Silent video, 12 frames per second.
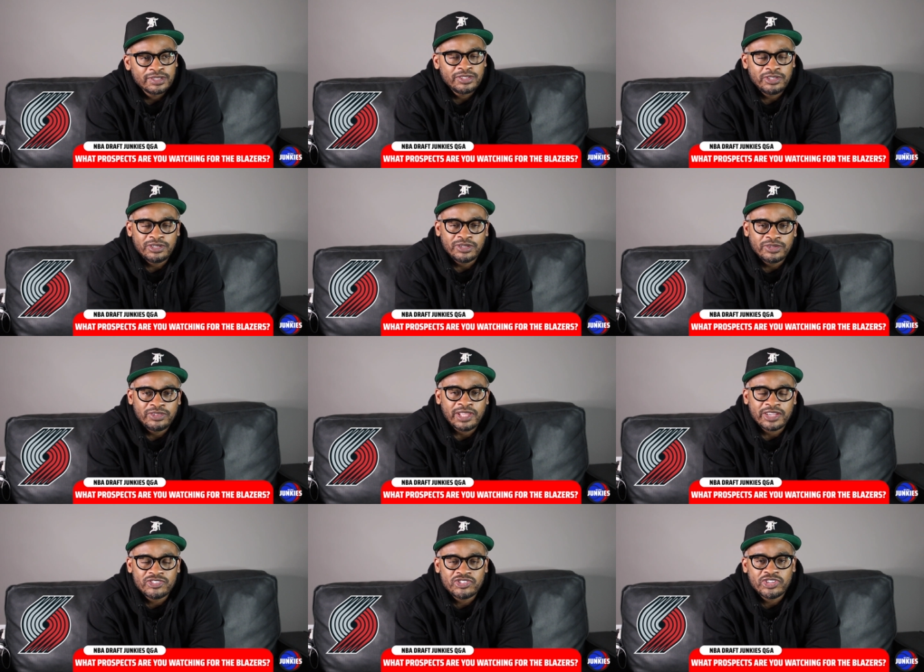you know,
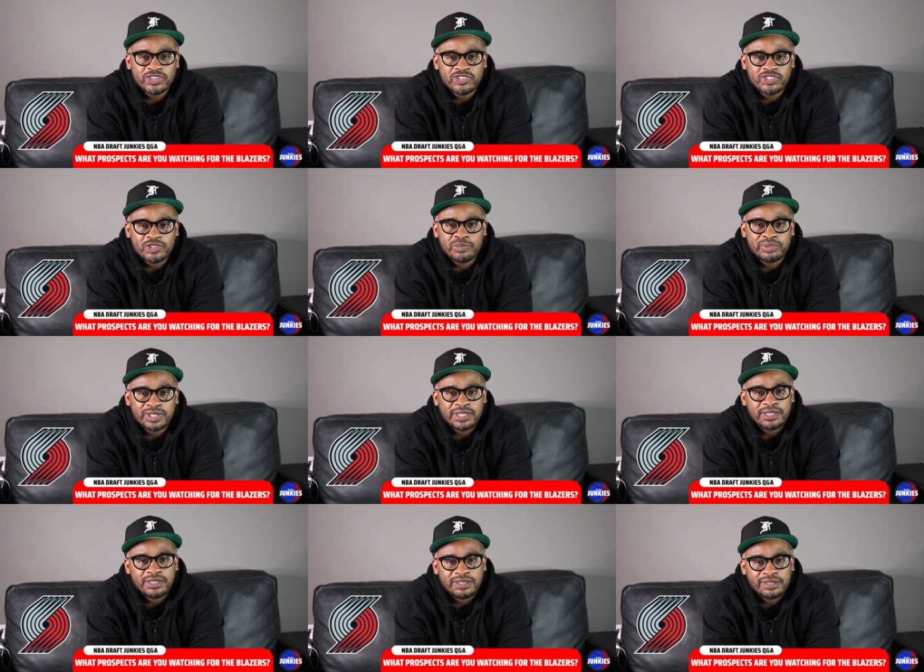next year should
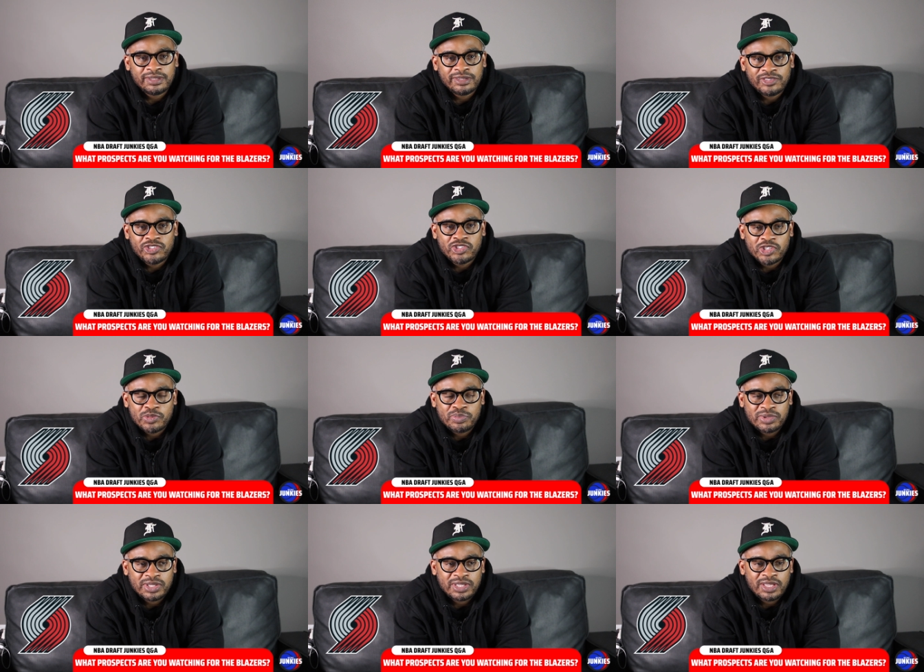be should
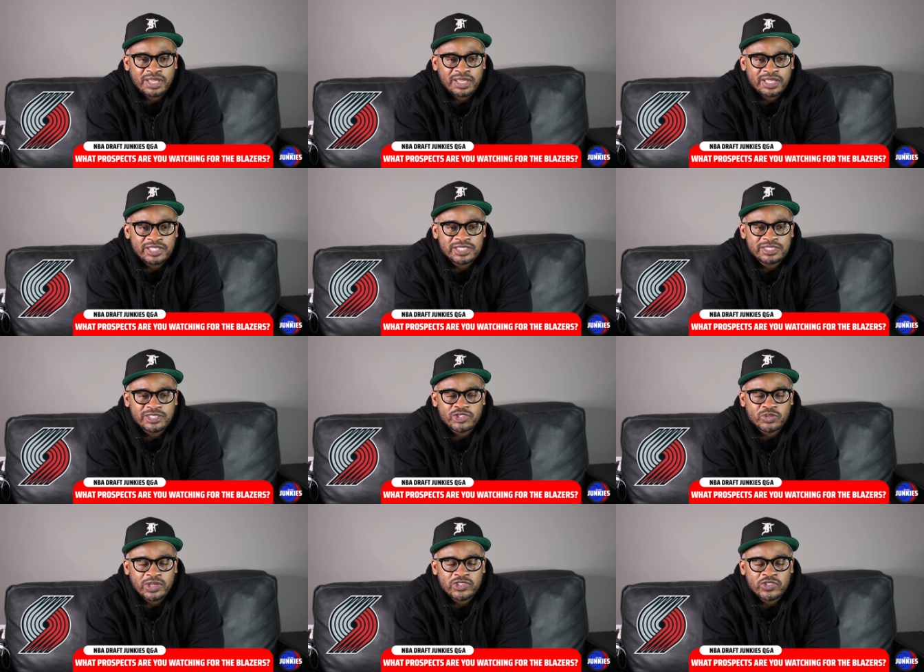be a good
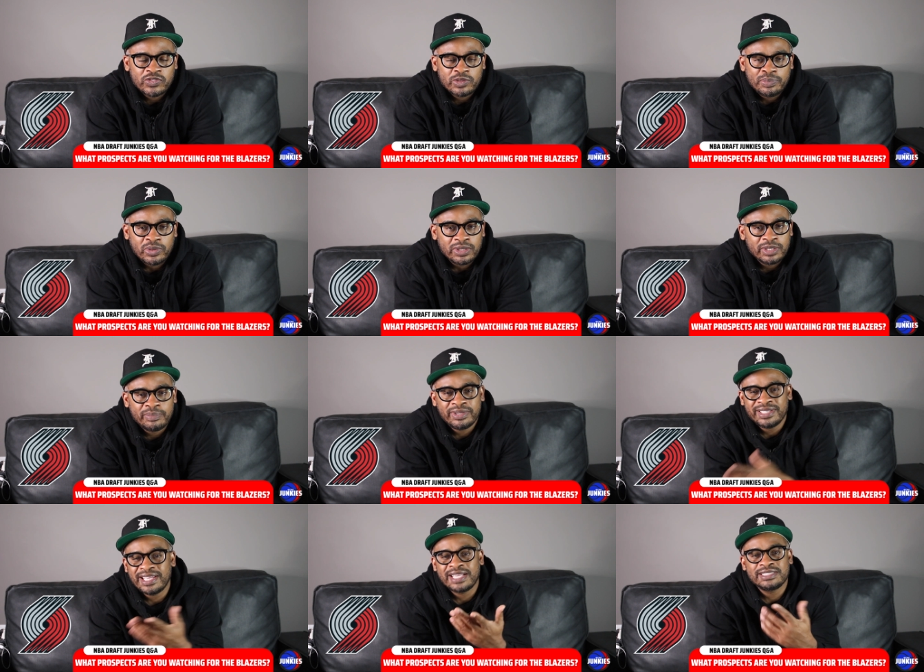situation for Portland,
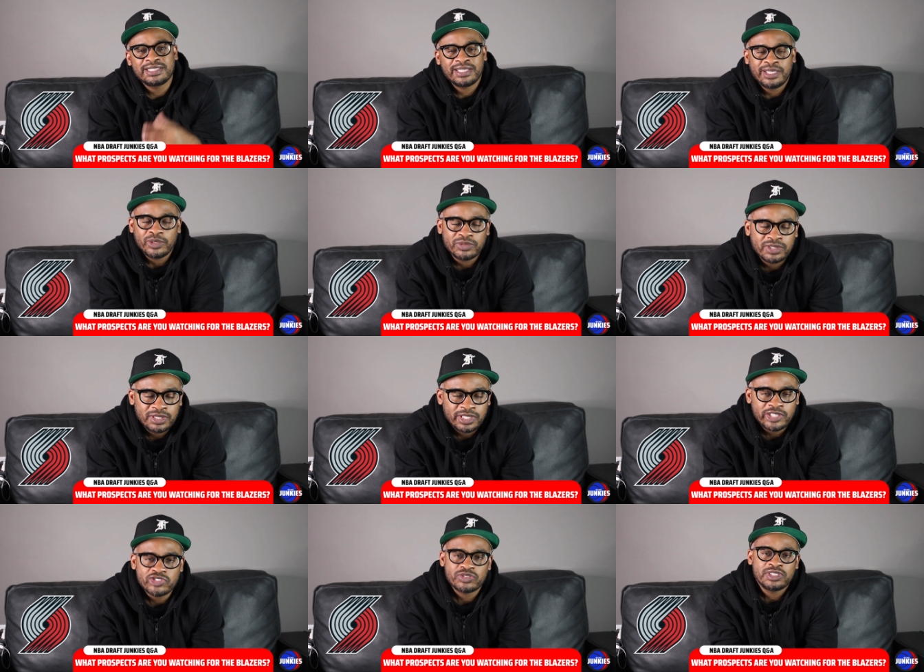but you got to stay healthy.
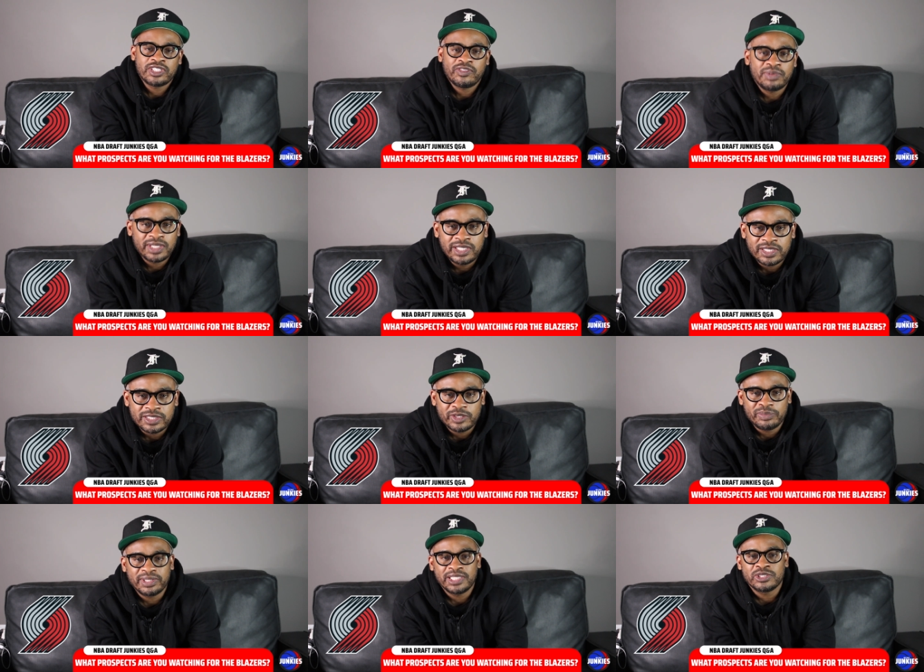Injuries have been killing
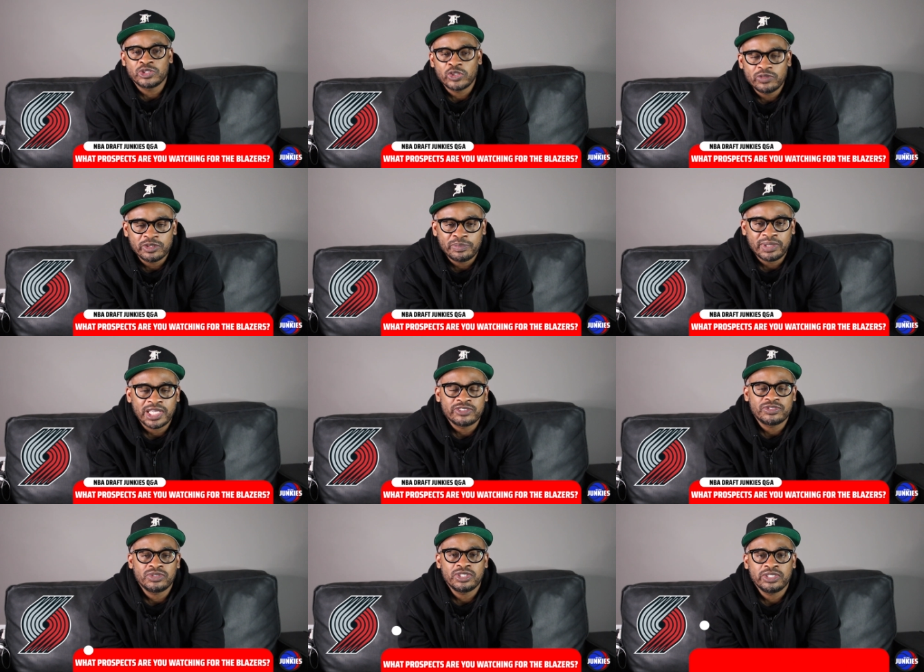the Blazers over the
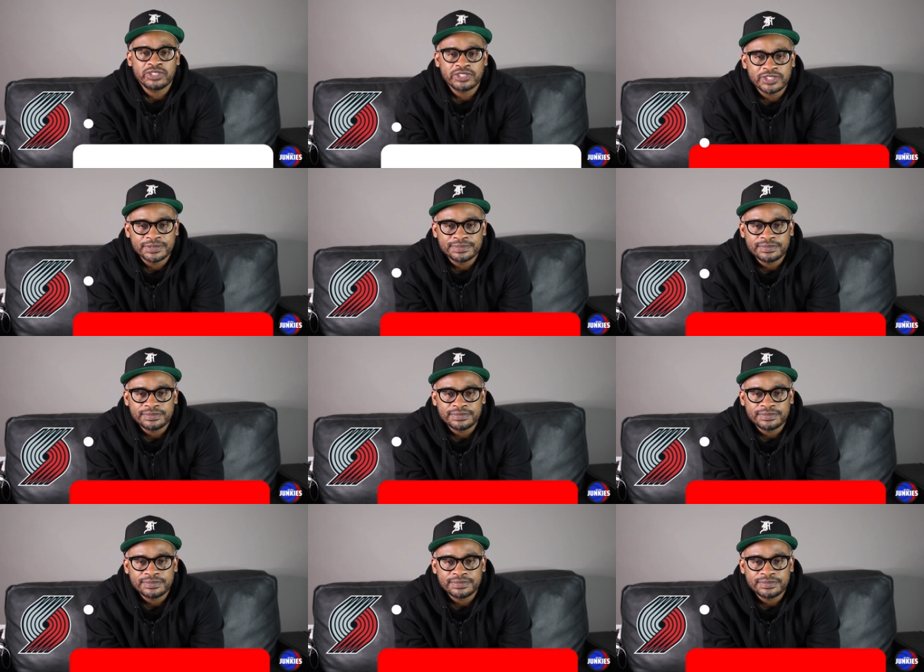past two years.